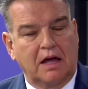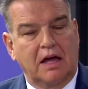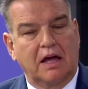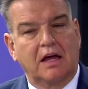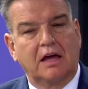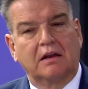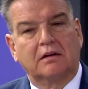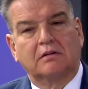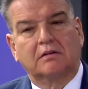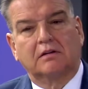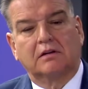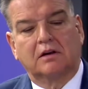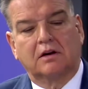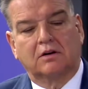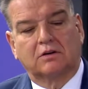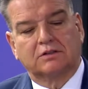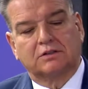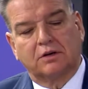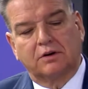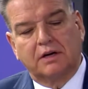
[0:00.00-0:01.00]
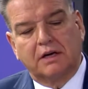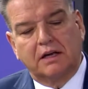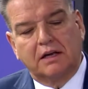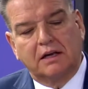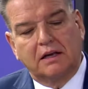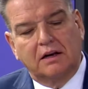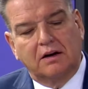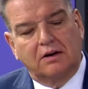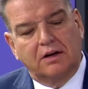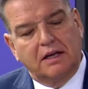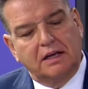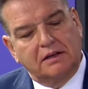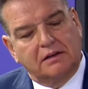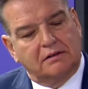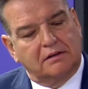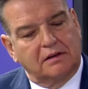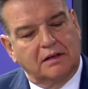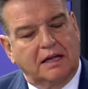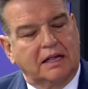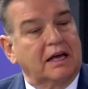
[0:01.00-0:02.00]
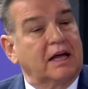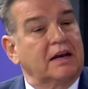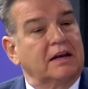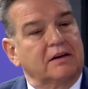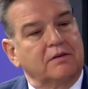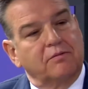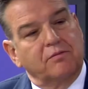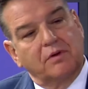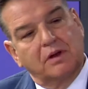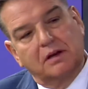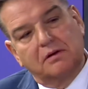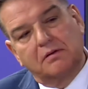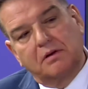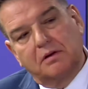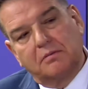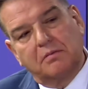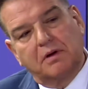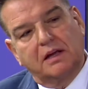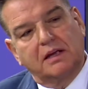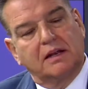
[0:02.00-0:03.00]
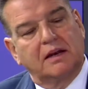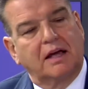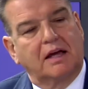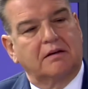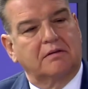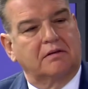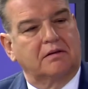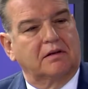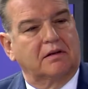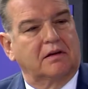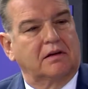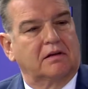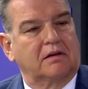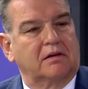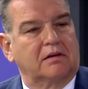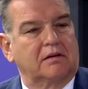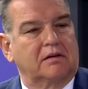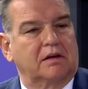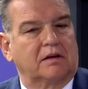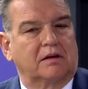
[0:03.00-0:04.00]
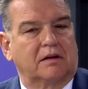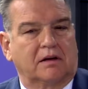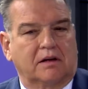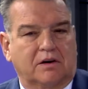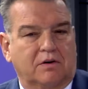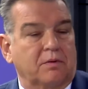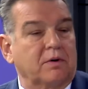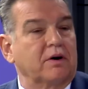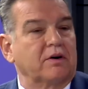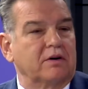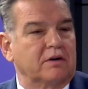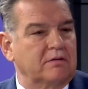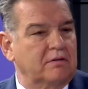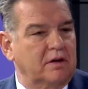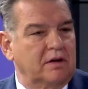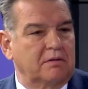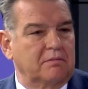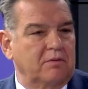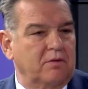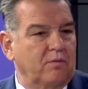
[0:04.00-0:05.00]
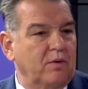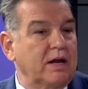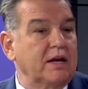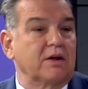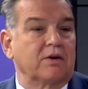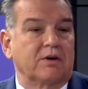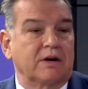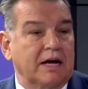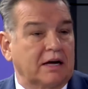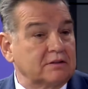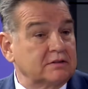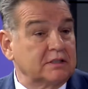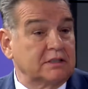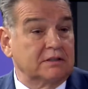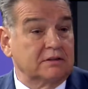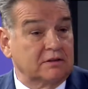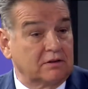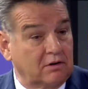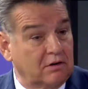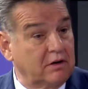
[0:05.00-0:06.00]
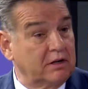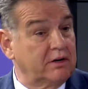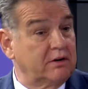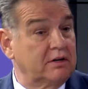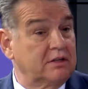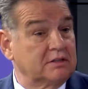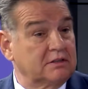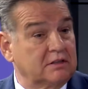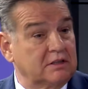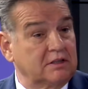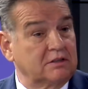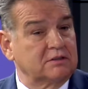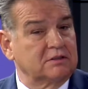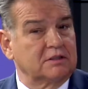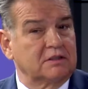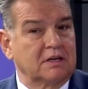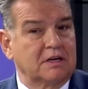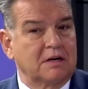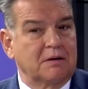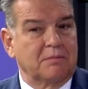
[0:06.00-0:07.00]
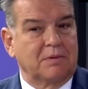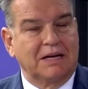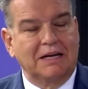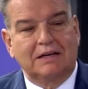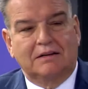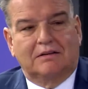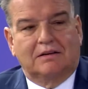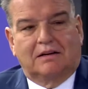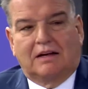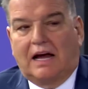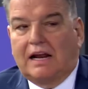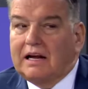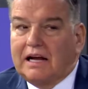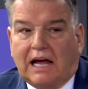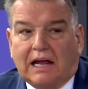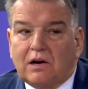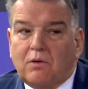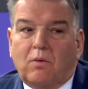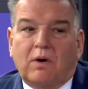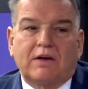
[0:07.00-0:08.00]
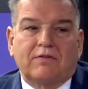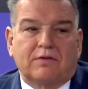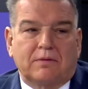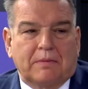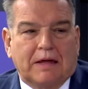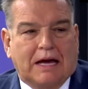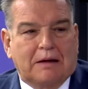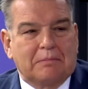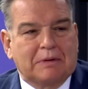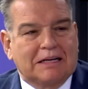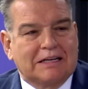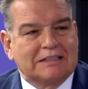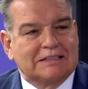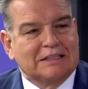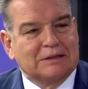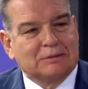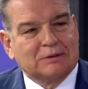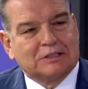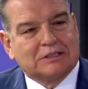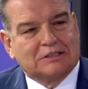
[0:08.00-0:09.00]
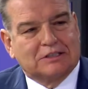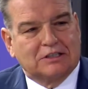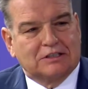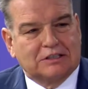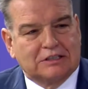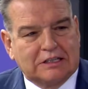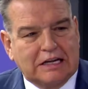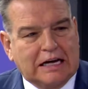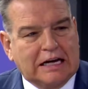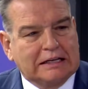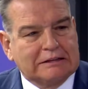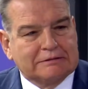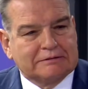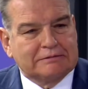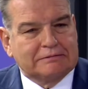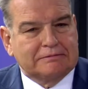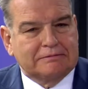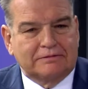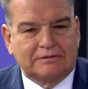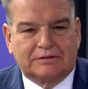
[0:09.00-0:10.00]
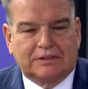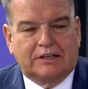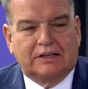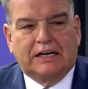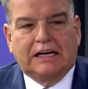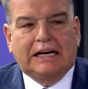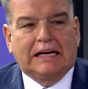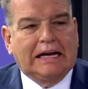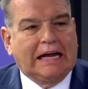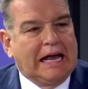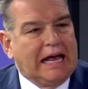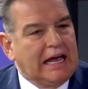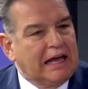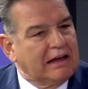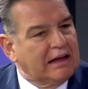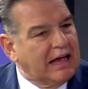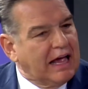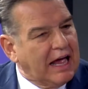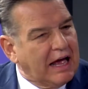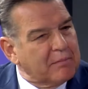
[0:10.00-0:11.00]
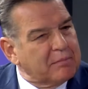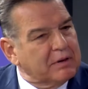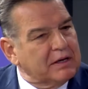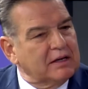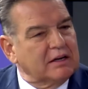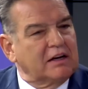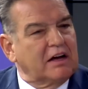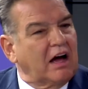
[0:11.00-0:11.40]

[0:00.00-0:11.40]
And so he Mike had a career in radio announcing earlier in his years, but he'd kind of gotten away from that because he was just not very happy and